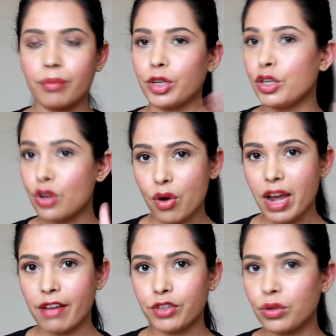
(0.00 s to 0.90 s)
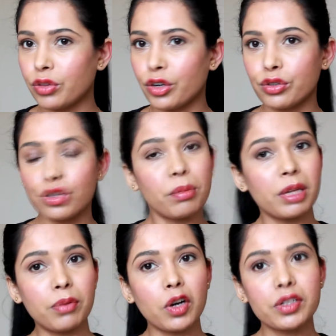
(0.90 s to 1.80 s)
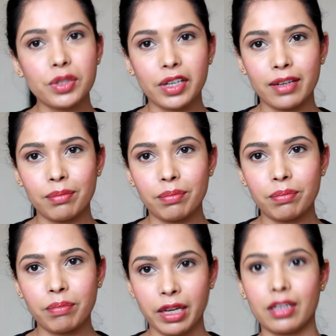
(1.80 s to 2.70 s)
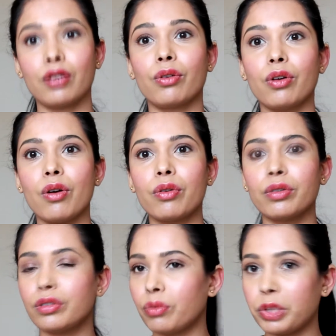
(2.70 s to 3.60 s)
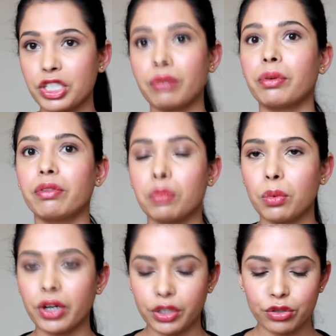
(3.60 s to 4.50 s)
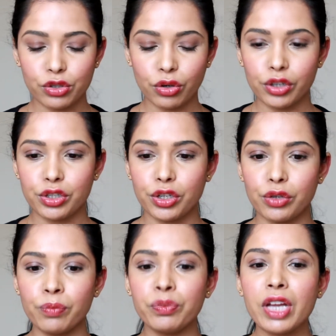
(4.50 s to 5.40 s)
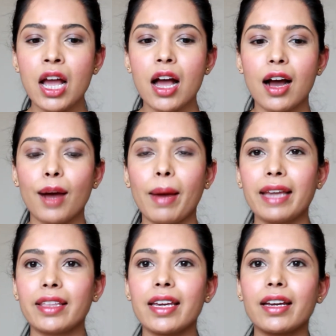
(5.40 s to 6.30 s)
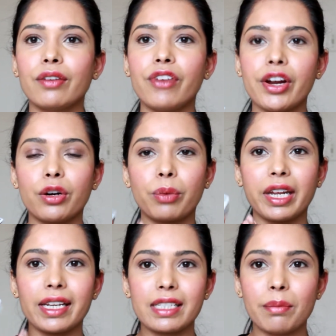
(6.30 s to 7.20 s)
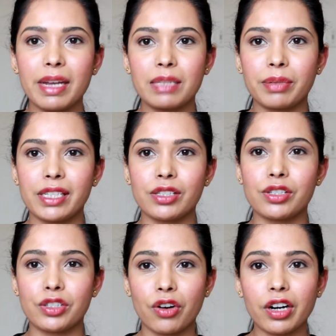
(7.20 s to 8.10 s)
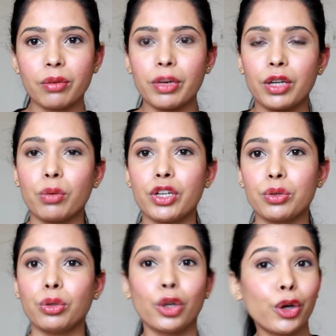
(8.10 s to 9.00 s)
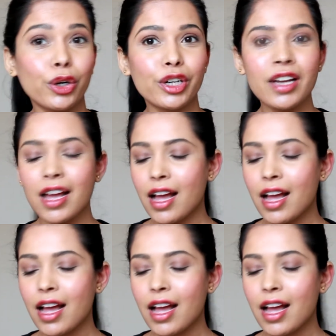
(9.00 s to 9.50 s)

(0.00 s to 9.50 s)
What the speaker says: You don't have to. There are so many books. You can pick your own, whichever one you're drawn to. I think Rider-Waite is the best place to start when you want to learn